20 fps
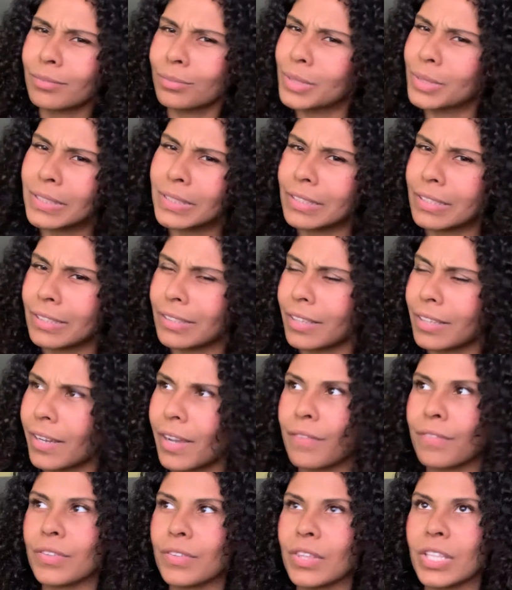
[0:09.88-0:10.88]
really. Like
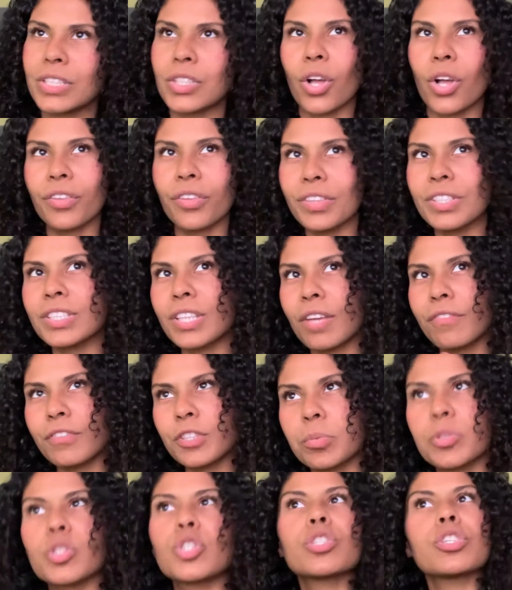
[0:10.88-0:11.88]
all of this stuff
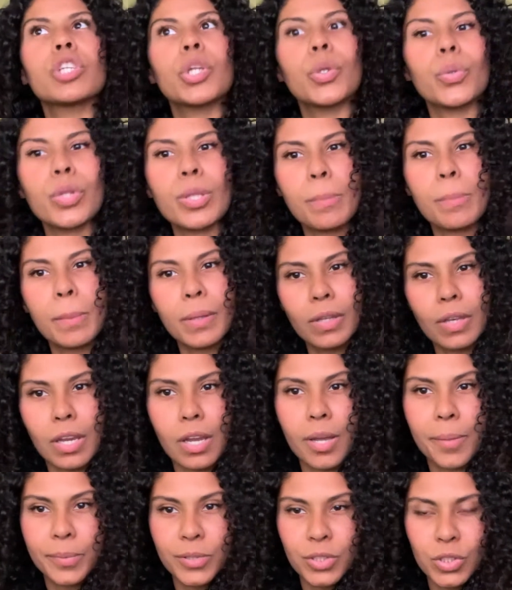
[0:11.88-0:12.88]
has been slowly
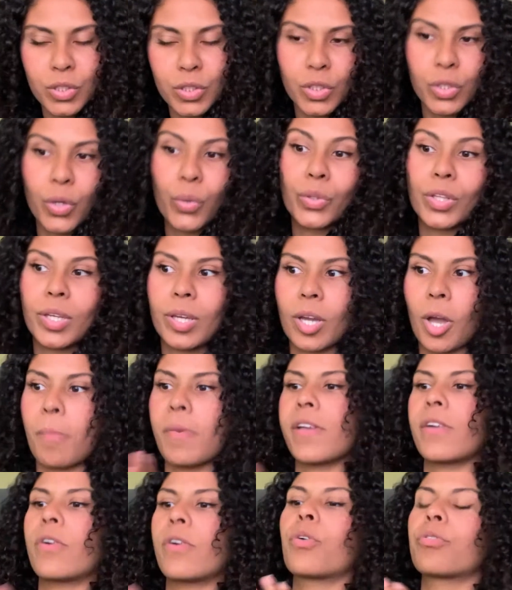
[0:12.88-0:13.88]
building up and slowly
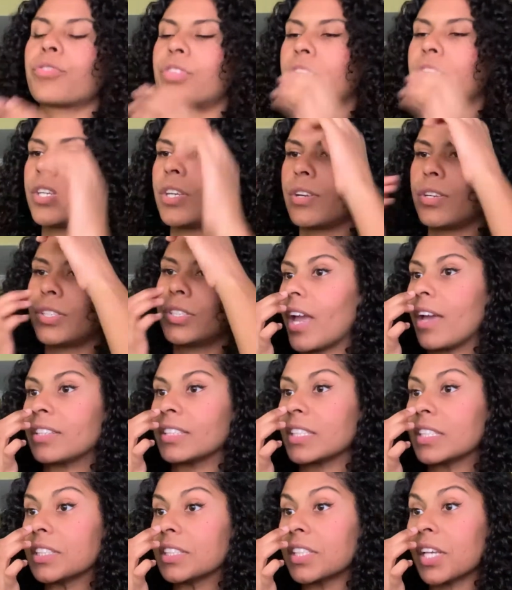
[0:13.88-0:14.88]
coming over the years.
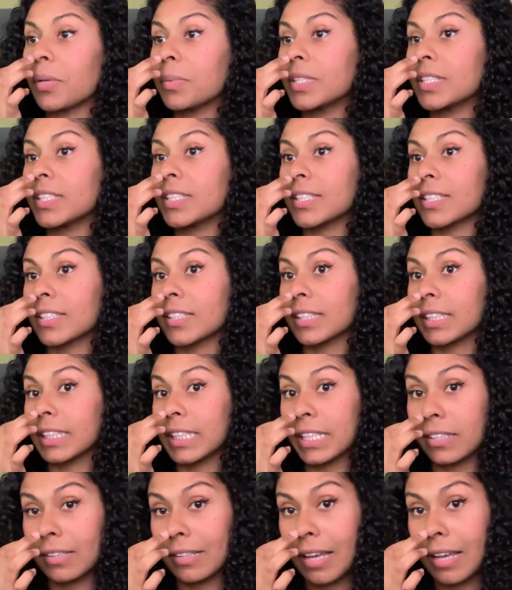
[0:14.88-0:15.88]
And since I was
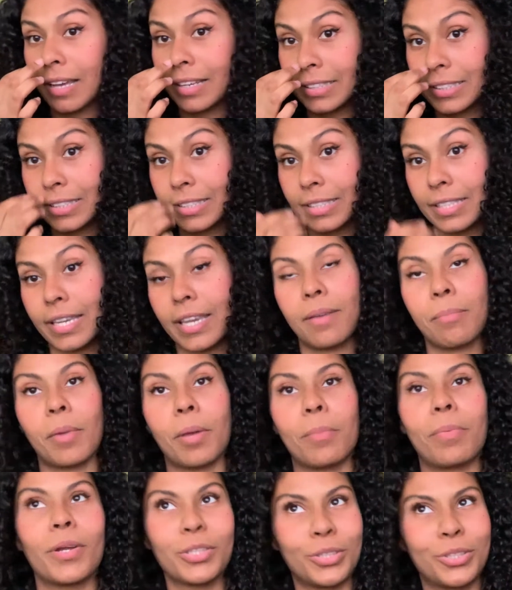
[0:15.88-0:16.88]
little, honestly,
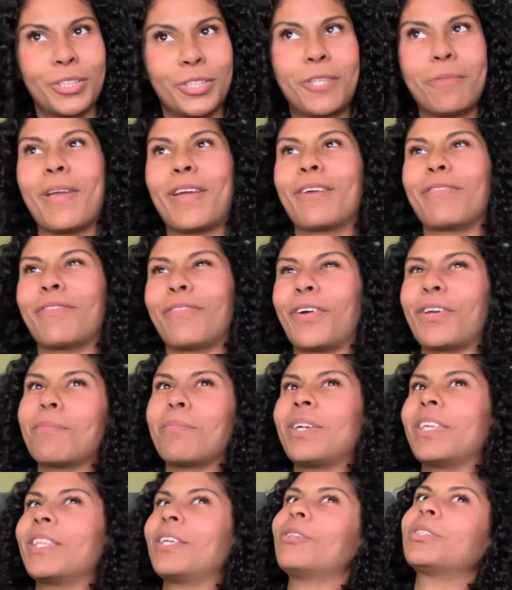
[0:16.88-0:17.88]
my parents used to make fun
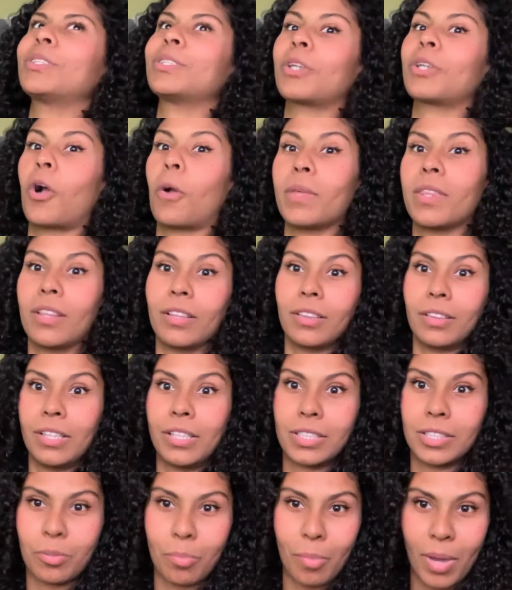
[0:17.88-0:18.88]
of me. They used to call me the
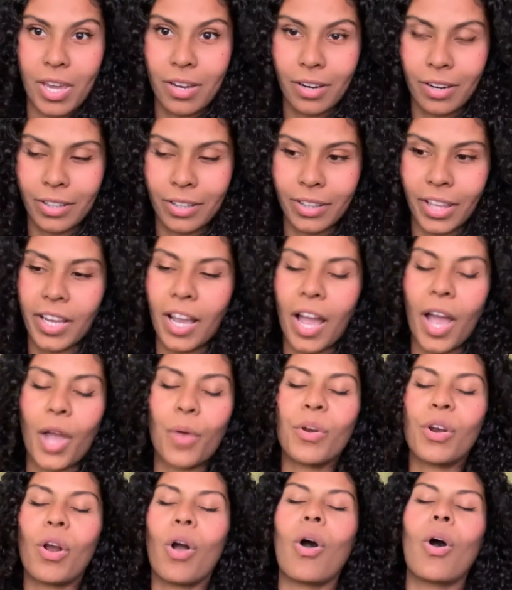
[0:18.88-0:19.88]
list maker. Like I
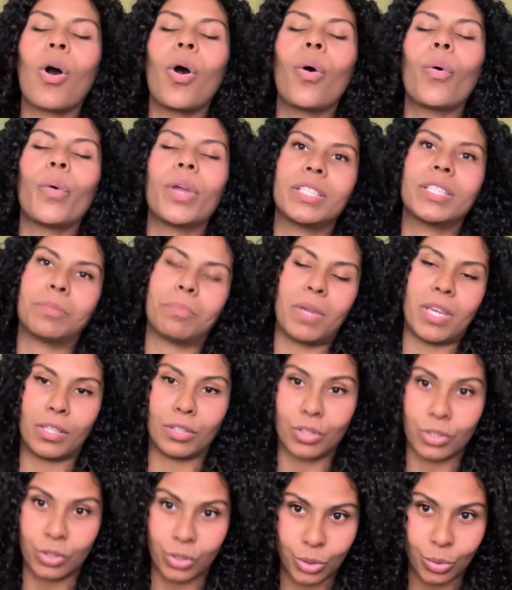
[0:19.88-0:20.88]
would always
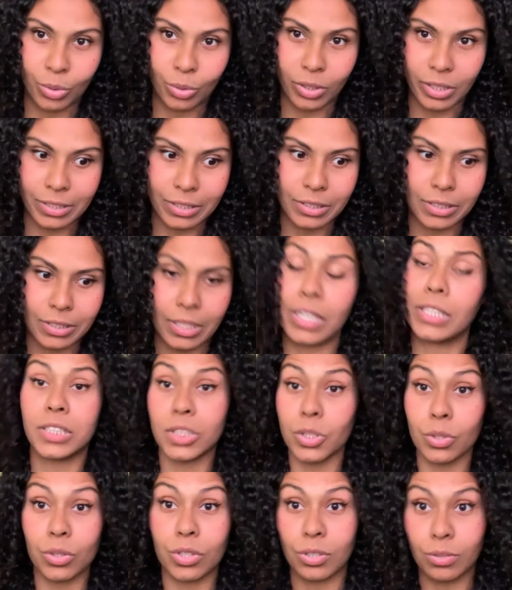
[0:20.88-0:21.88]
make to-do lists, and I
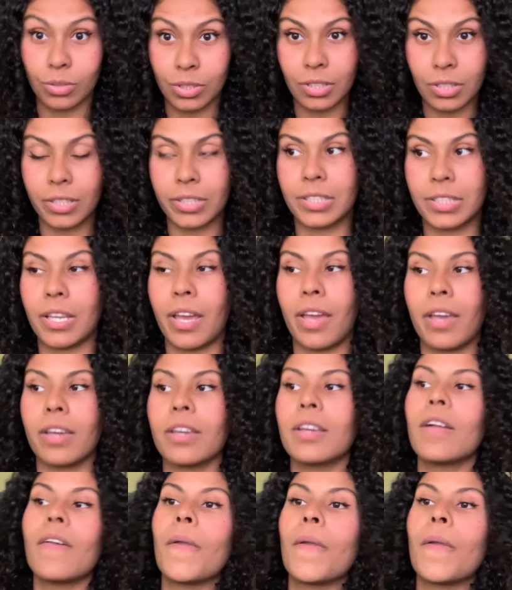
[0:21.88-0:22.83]
still do to this day.